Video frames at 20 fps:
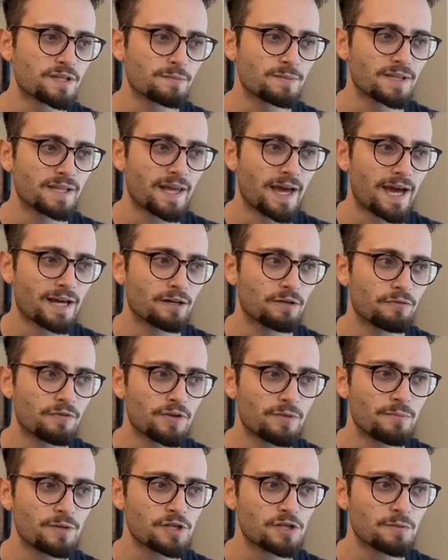up the diagonal for
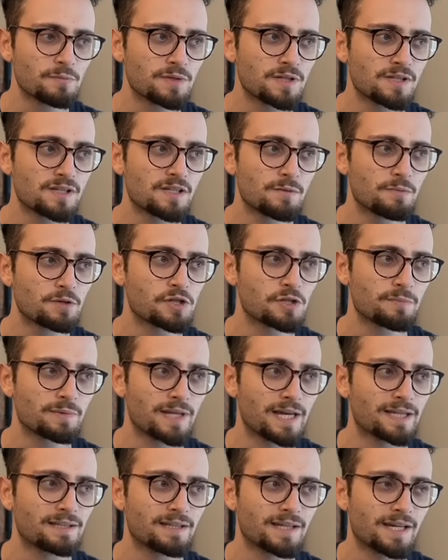the bishop since the bishop
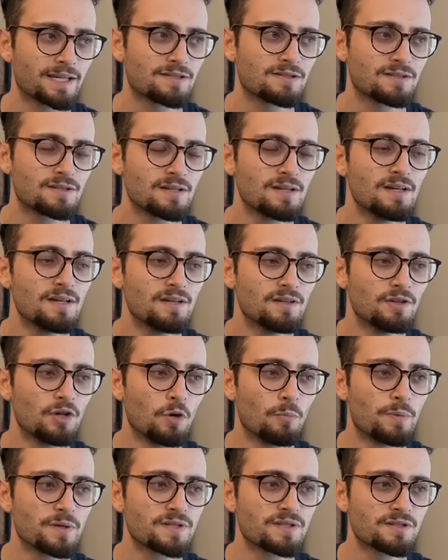likely has
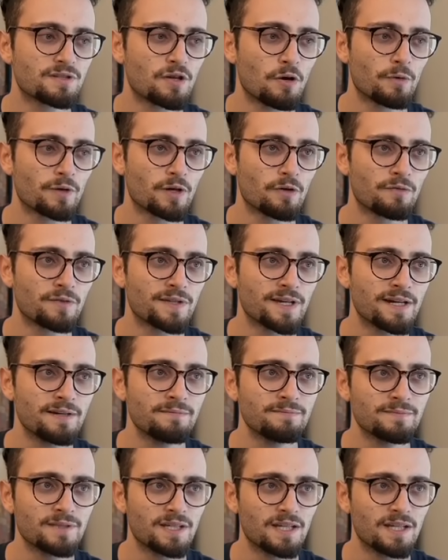no business going over there.